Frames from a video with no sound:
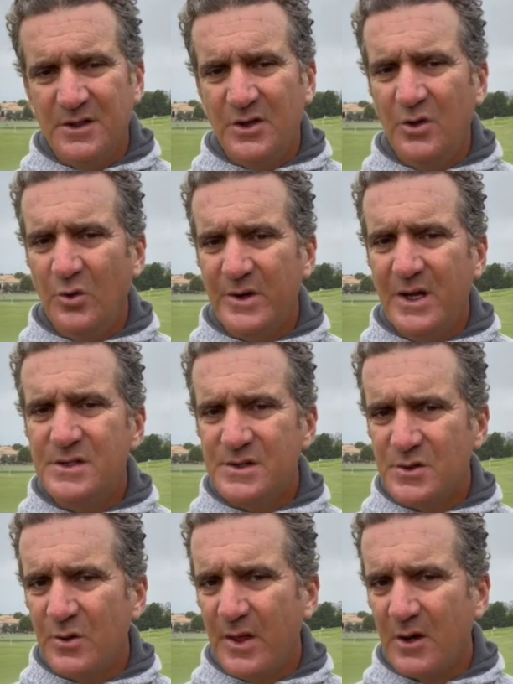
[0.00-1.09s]
You don't need to
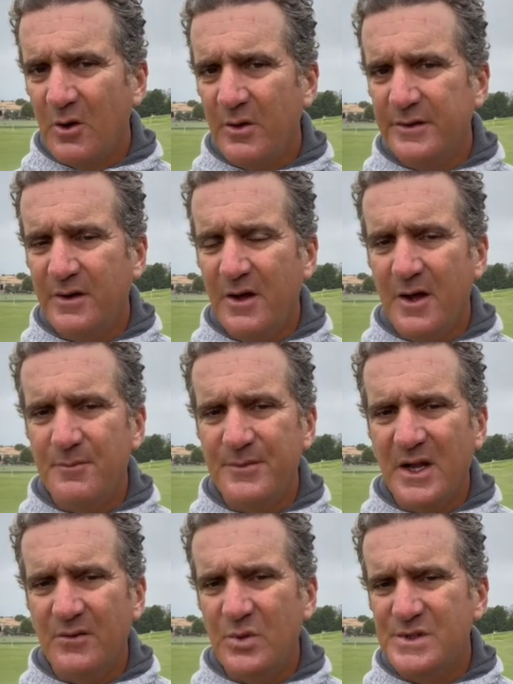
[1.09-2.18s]
do that all the time.
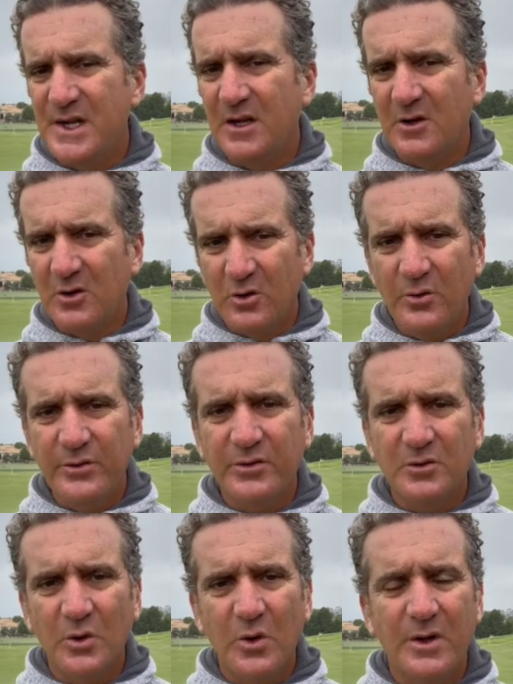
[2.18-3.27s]
And if we take a closer
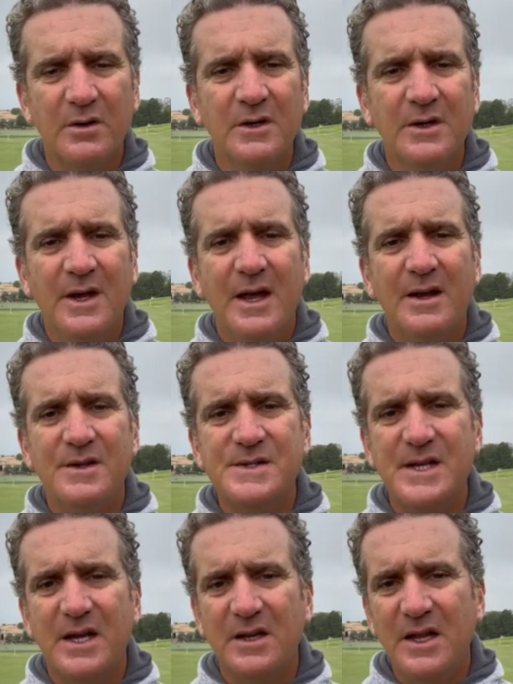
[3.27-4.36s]
look at his
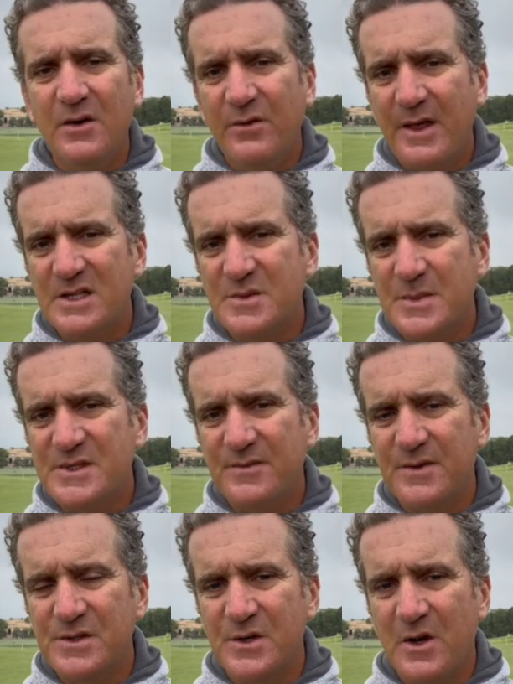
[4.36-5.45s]
technique for that
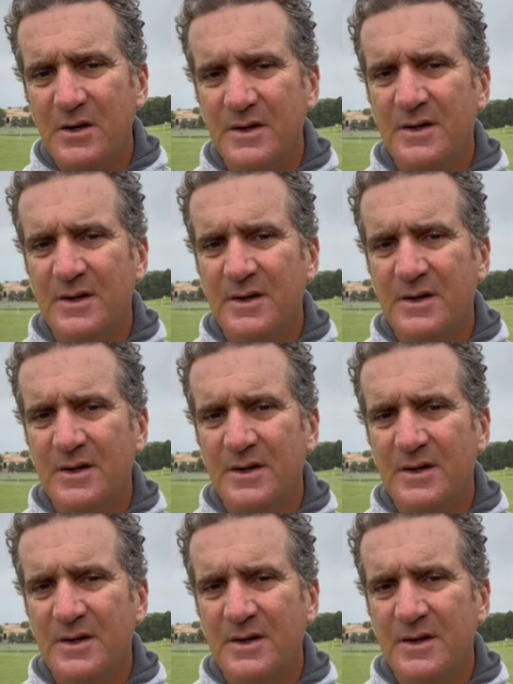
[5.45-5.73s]
specific shot,